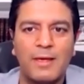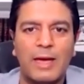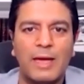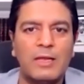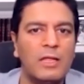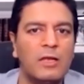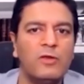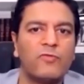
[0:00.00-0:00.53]

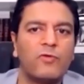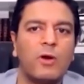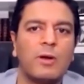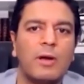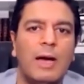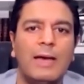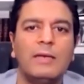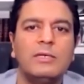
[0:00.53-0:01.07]
And then you've
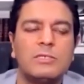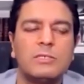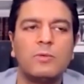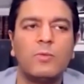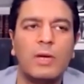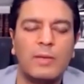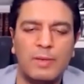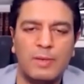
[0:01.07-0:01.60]
got, I need to
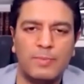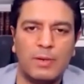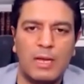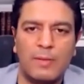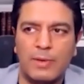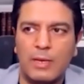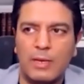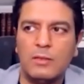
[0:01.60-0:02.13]
wake people
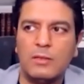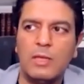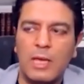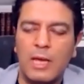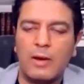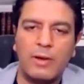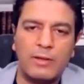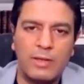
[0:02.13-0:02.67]
up in the
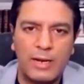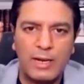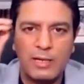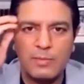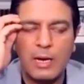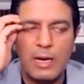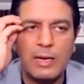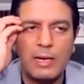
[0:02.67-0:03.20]
area
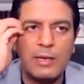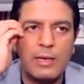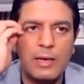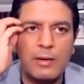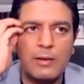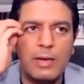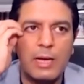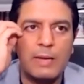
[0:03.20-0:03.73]
that
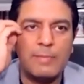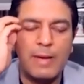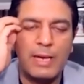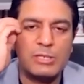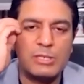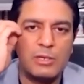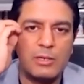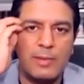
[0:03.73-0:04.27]
I'm
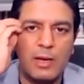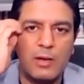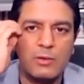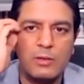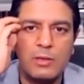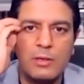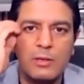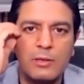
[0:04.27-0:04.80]
passionate about.